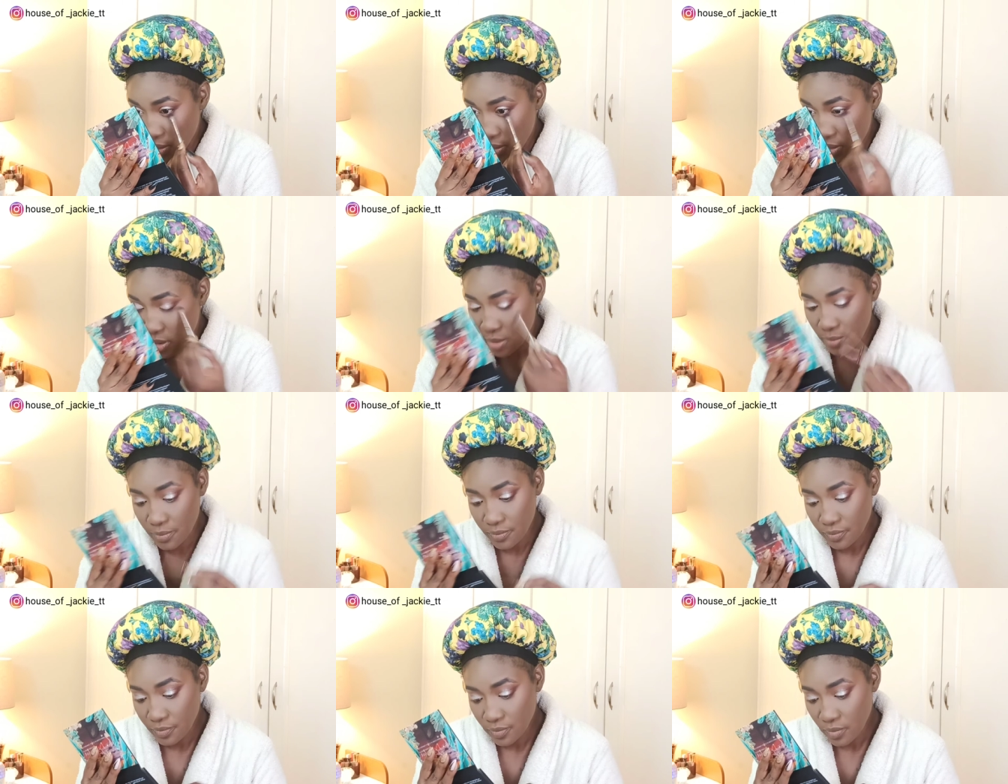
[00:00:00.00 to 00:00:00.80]
add some
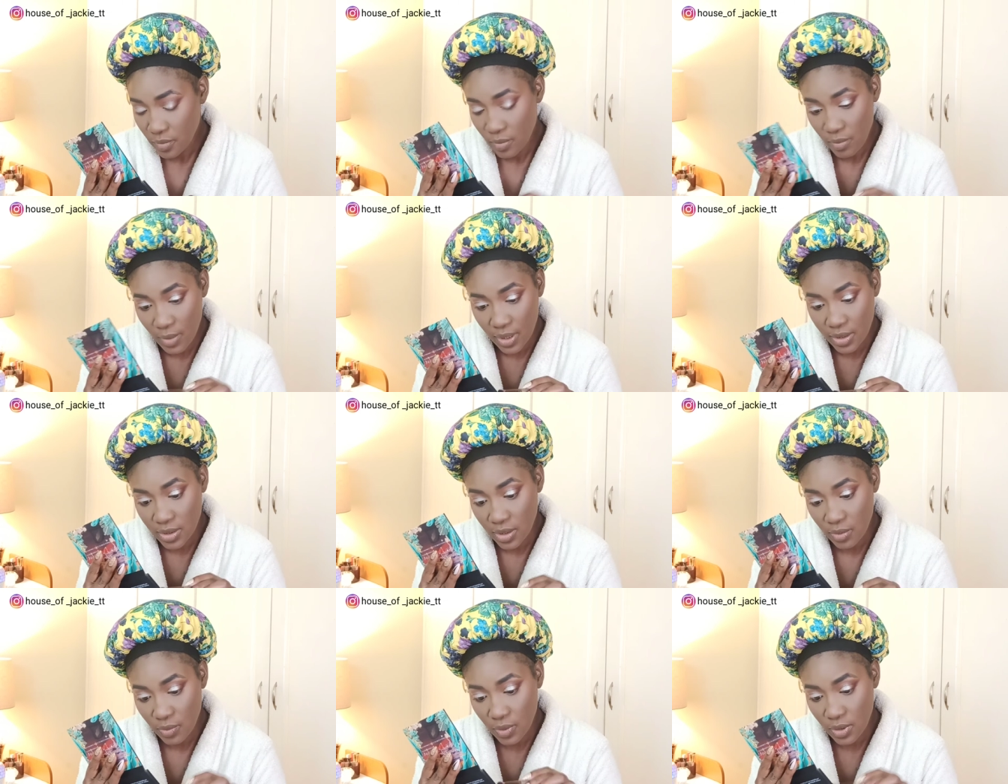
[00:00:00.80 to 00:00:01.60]

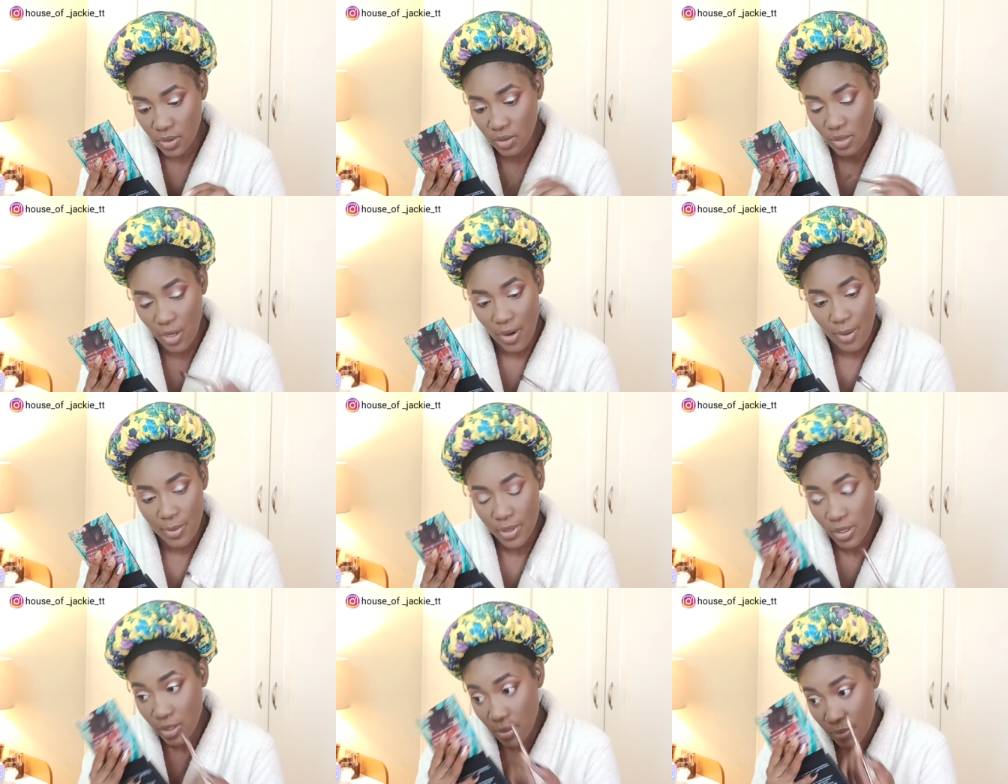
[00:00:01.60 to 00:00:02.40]
mix it with
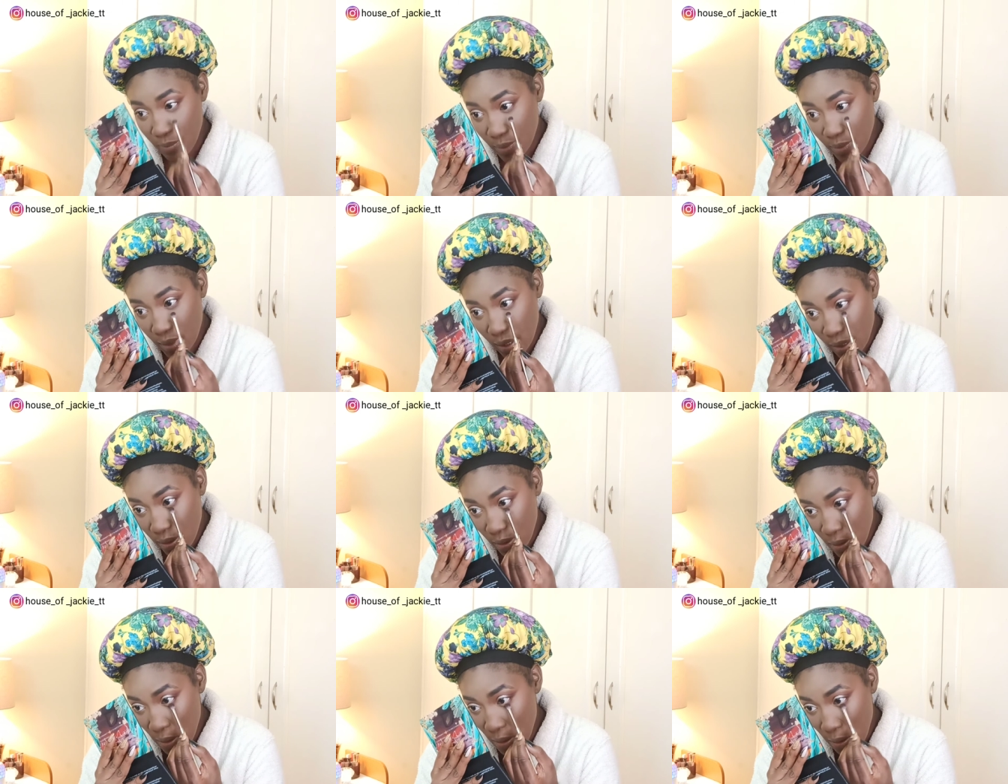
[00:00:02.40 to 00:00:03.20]
crab and dumpling
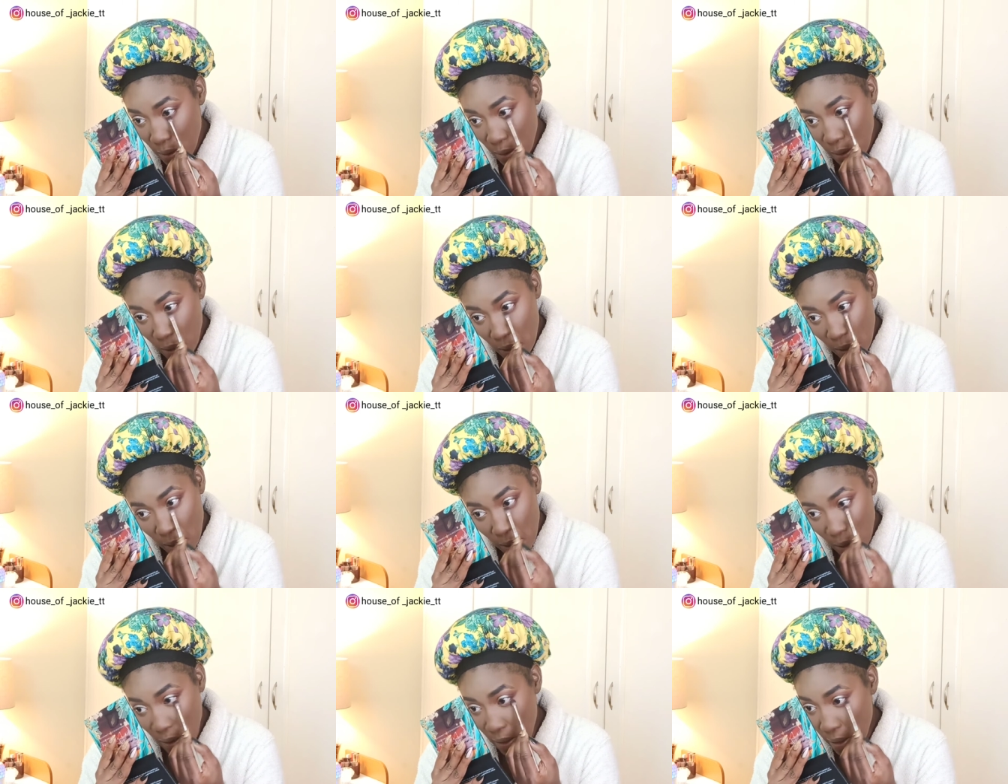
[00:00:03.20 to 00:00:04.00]

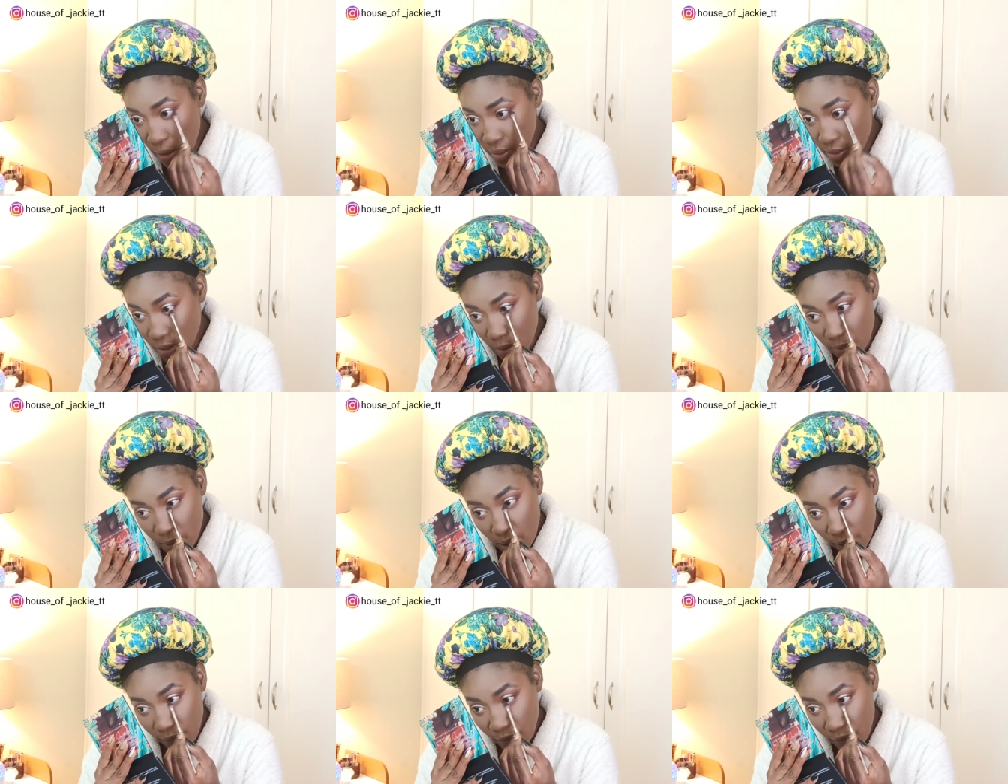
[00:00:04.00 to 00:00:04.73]
add some